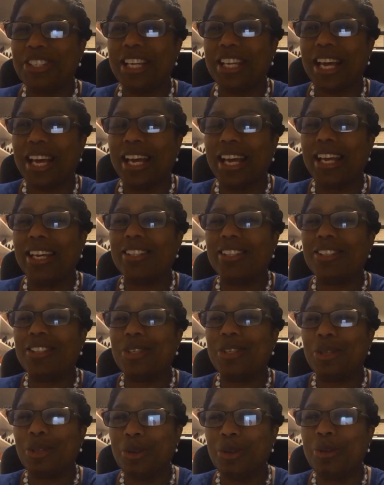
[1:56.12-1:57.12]
and
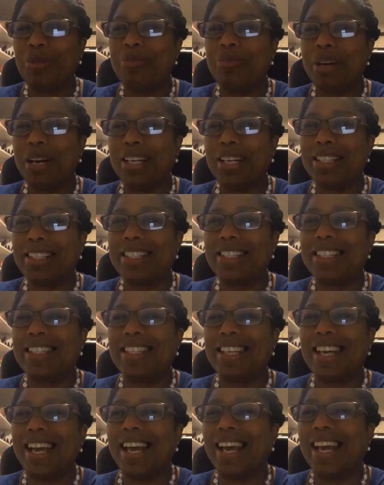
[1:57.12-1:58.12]
2 months
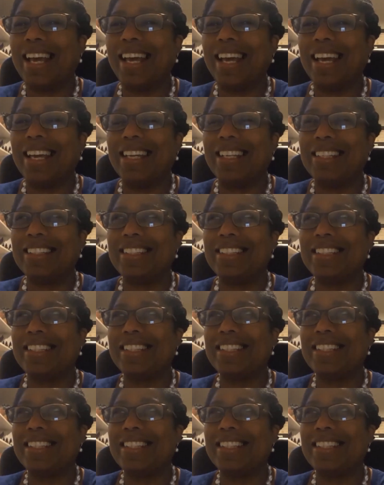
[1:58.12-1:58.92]
and